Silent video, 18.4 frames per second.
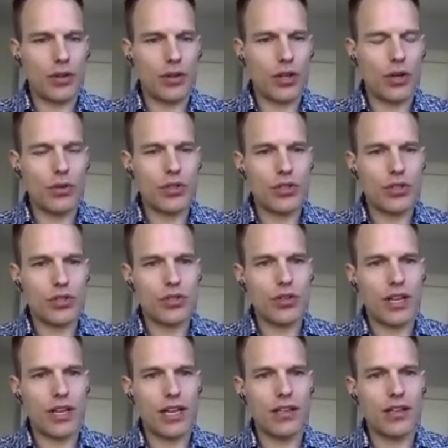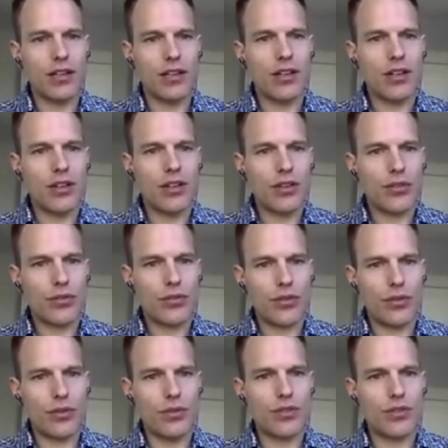coach and train
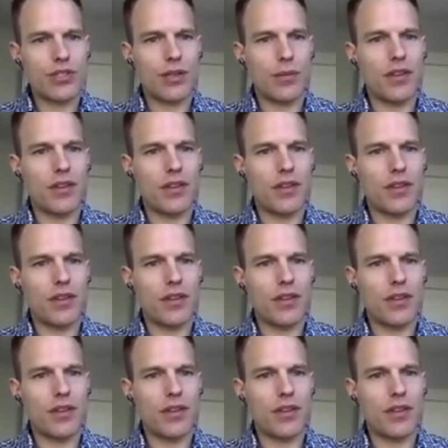through some